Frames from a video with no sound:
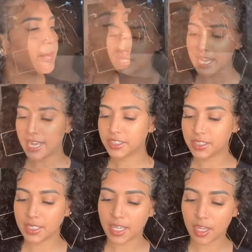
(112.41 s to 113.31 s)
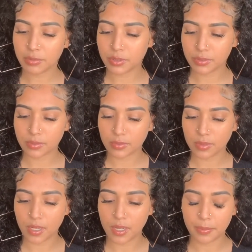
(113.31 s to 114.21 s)
It actually helps
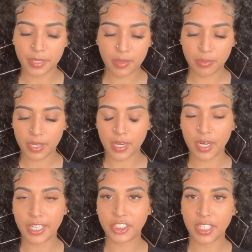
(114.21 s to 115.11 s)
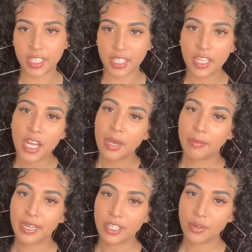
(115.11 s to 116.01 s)
keep your hair like shiny, but
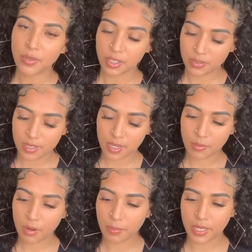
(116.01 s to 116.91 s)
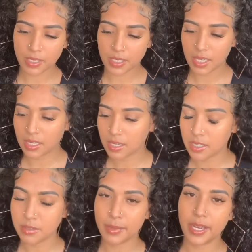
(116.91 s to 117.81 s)
I don't want to use it anymore because it kind of
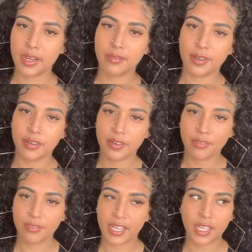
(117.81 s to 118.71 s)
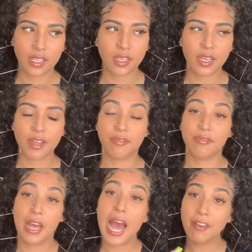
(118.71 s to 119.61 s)
leaves my hair very flaky.
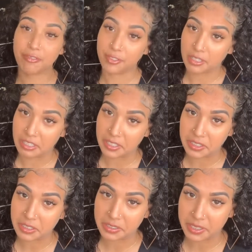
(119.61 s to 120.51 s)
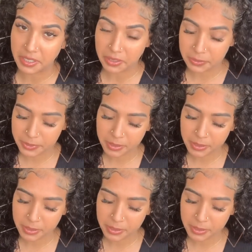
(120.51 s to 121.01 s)
I feel like it does that, you know what I'm saying?